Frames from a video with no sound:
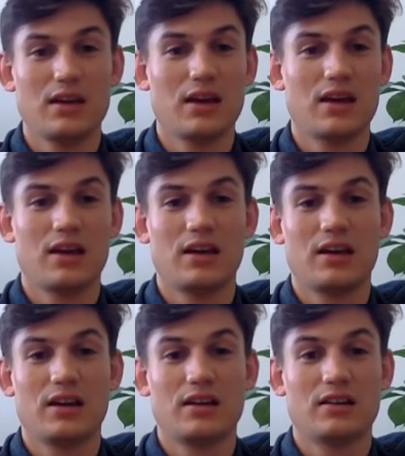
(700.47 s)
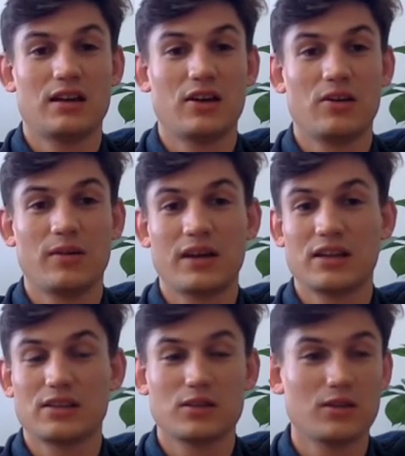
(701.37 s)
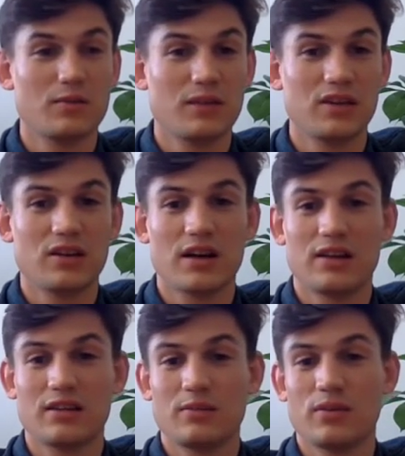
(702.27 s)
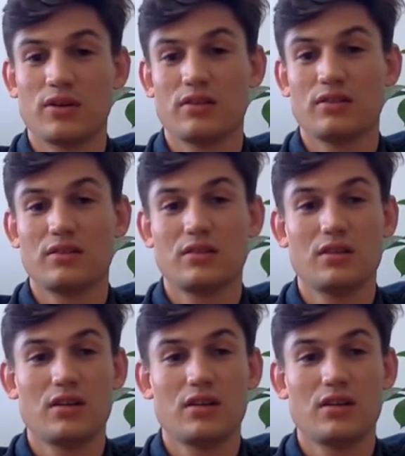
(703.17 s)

and I hope I get to meet you guys in person.